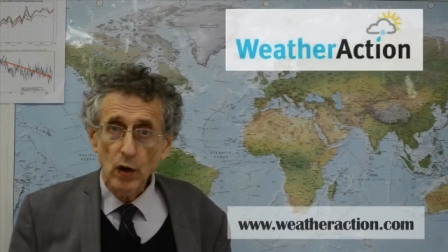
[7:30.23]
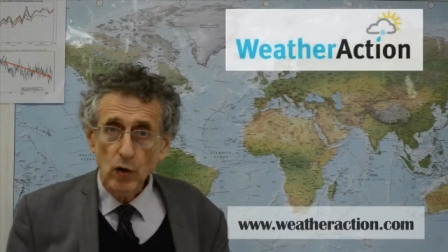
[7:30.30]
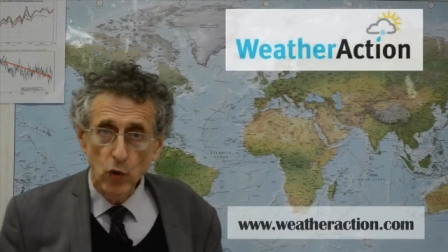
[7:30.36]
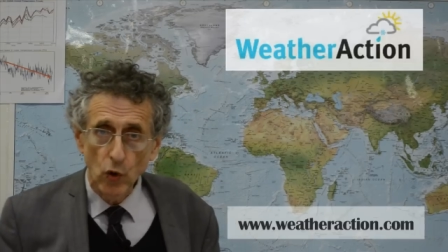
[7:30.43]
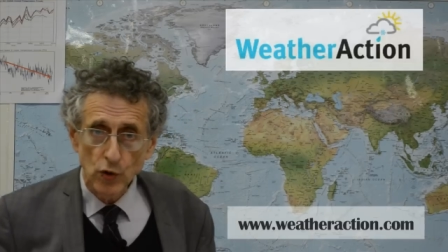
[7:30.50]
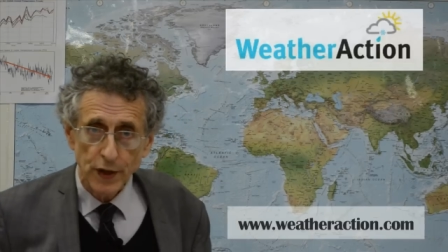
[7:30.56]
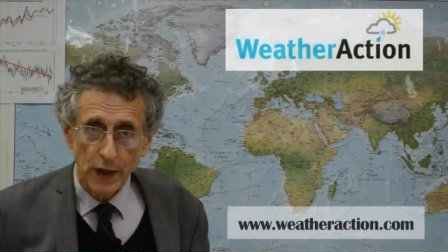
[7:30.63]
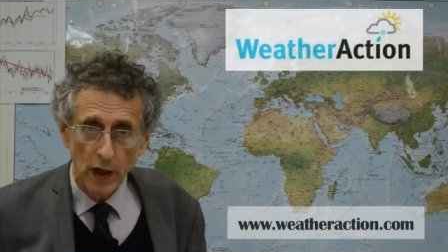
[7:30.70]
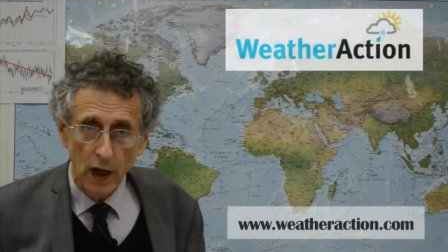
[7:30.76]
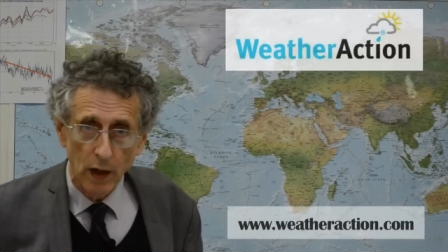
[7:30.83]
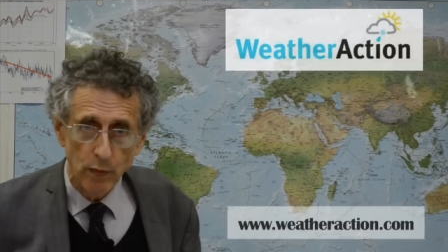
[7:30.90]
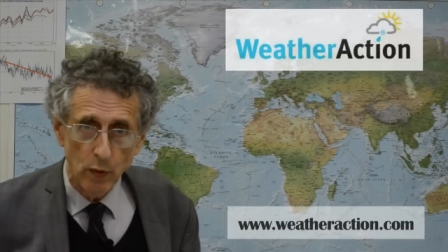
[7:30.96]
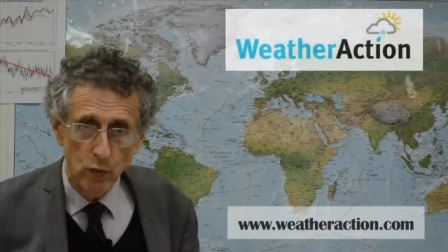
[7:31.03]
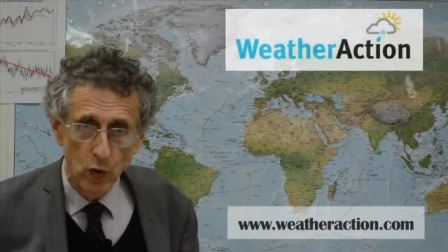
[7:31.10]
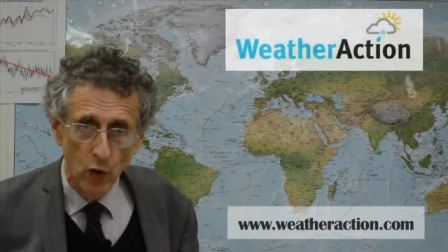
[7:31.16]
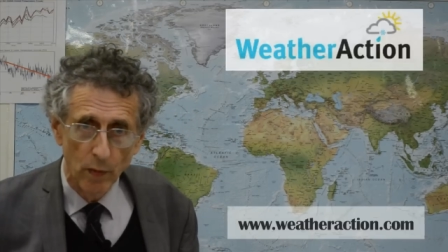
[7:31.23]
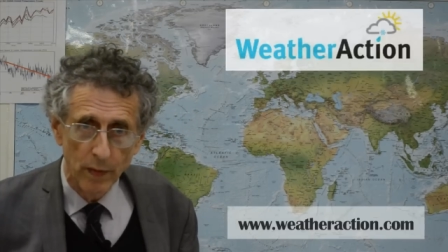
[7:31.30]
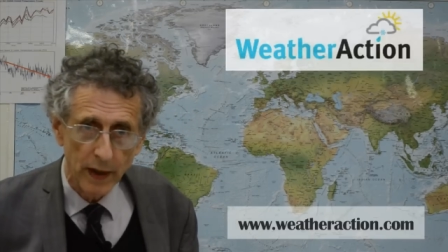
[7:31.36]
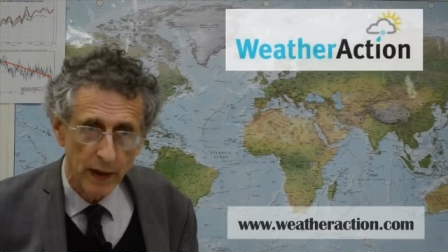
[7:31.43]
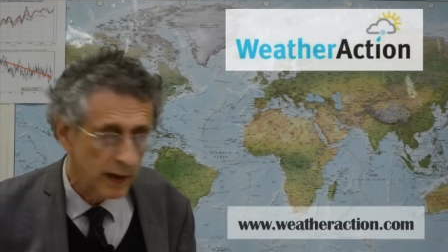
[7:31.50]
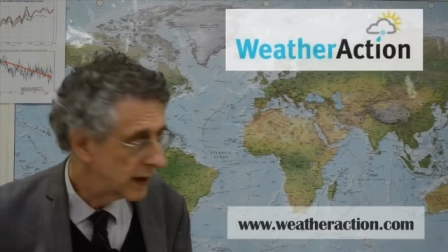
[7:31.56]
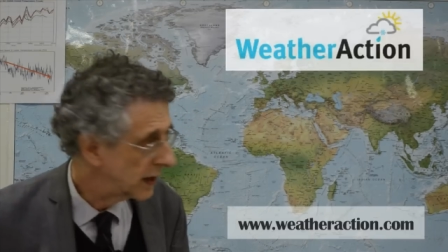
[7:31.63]
causing global
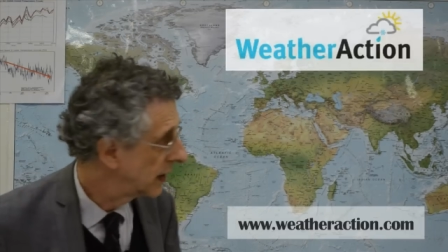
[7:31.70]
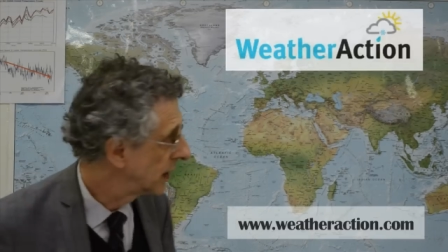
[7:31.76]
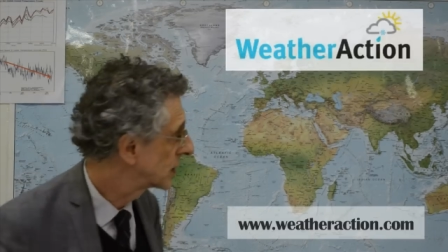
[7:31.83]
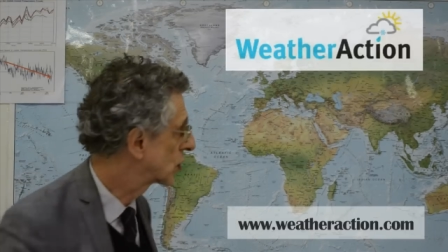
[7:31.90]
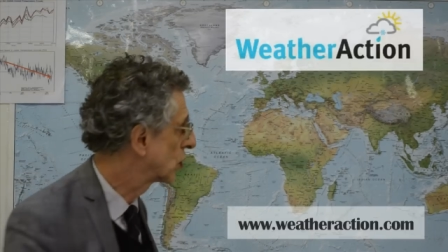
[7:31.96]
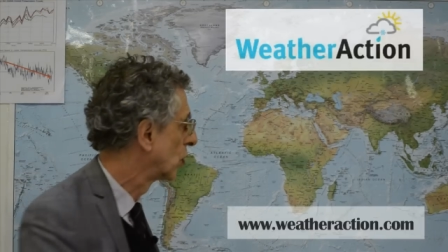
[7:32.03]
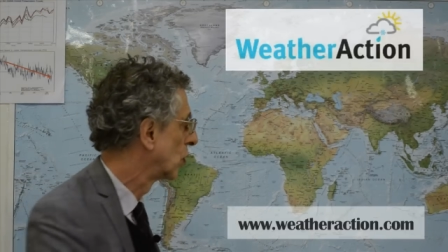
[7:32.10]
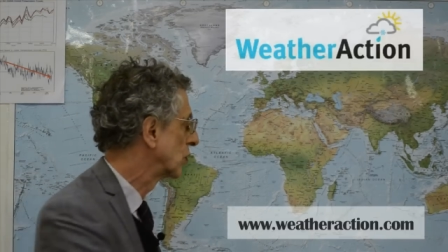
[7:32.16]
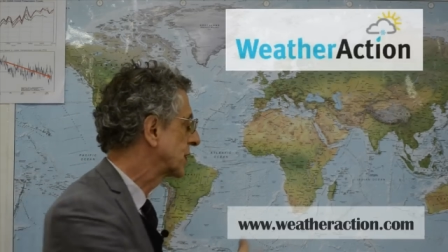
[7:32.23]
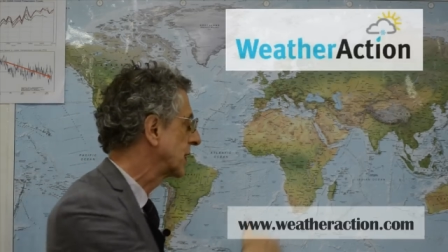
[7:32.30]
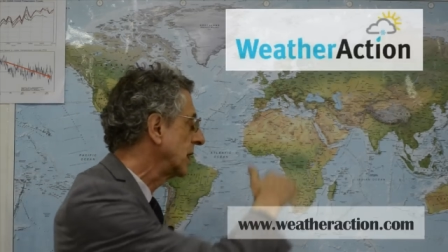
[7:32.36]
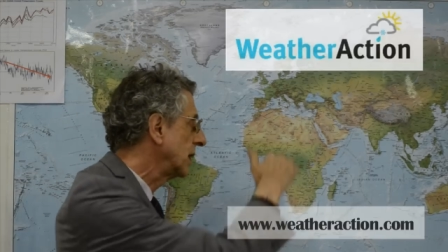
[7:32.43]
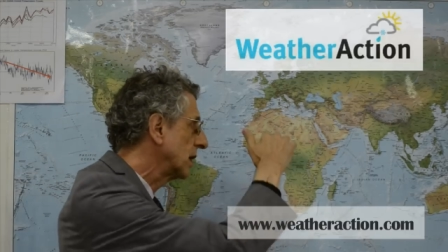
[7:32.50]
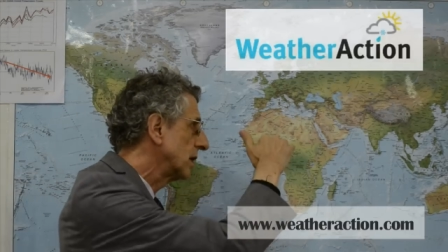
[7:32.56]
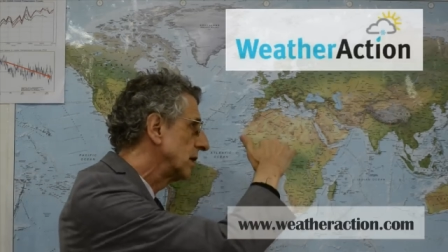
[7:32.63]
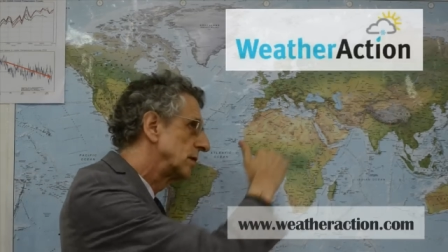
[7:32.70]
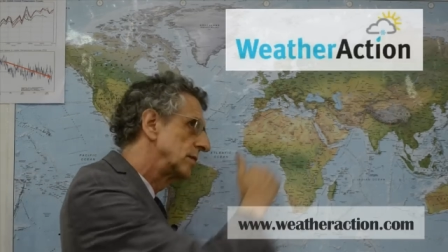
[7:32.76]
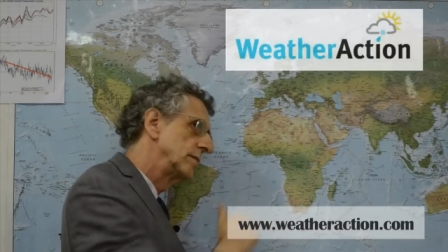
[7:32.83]
warming is causing